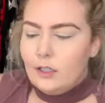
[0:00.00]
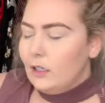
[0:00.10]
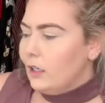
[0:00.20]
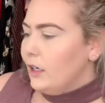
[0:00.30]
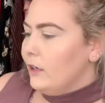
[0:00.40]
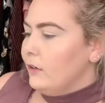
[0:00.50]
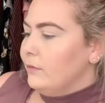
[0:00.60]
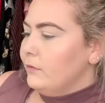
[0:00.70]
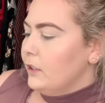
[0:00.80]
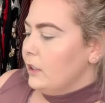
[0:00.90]
Now,
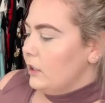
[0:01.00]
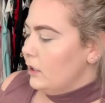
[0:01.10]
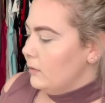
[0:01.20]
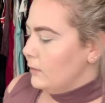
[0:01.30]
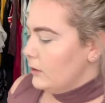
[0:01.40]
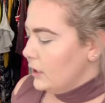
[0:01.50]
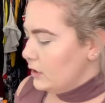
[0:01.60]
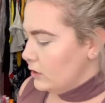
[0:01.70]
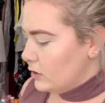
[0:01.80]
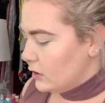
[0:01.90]
I'm going
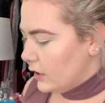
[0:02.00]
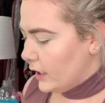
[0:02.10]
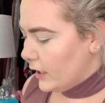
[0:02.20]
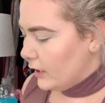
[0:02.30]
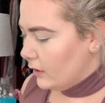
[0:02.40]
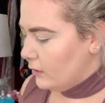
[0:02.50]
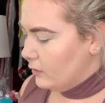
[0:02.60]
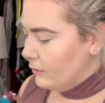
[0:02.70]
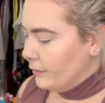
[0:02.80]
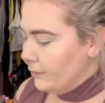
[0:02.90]
to start out,
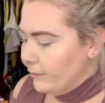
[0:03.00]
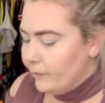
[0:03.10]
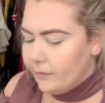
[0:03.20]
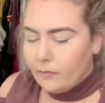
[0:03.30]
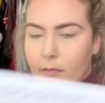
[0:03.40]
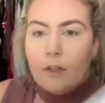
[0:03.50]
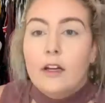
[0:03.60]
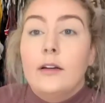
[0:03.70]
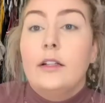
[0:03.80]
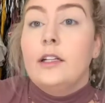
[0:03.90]

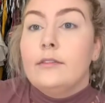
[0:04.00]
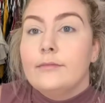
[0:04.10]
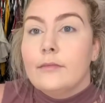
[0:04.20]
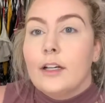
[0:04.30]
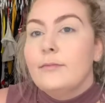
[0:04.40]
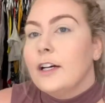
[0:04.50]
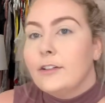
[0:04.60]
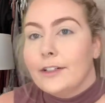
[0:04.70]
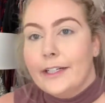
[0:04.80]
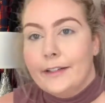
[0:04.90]
I'm not
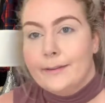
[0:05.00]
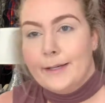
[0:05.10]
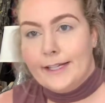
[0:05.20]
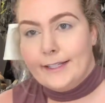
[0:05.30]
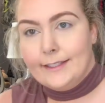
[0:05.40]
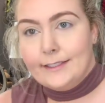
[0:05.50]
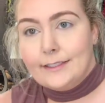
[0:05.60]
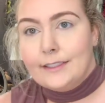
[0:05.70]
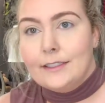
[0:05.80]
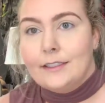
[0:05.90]
reading the back of this
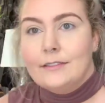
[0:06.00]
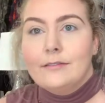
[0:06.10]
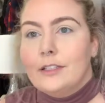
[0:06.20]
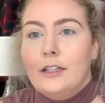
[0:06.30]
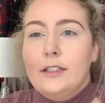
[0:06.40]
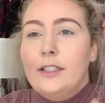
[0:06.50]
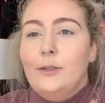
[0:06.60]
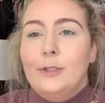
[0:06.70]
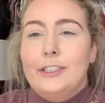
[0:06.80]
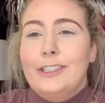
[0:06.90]
and telling you
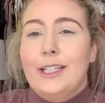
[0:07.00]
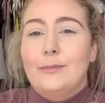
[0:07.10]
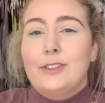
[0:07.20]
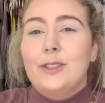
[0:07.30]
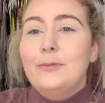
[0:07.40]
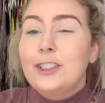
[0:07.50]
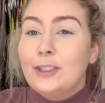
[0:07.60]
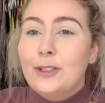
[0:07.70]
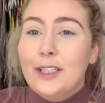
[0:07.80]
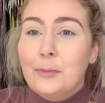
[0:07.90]
which name, so I'm just
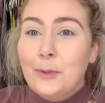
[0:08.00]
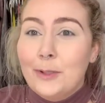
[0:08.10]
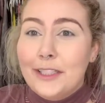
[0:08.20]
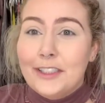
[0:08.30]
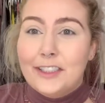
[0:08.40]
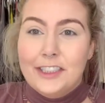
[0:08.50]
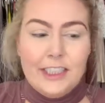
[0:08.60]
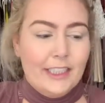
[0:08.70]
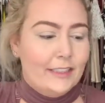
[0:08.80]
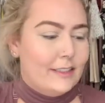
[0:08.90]
going to point to the
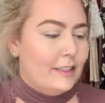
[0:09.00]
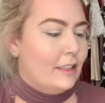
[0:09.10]
shades.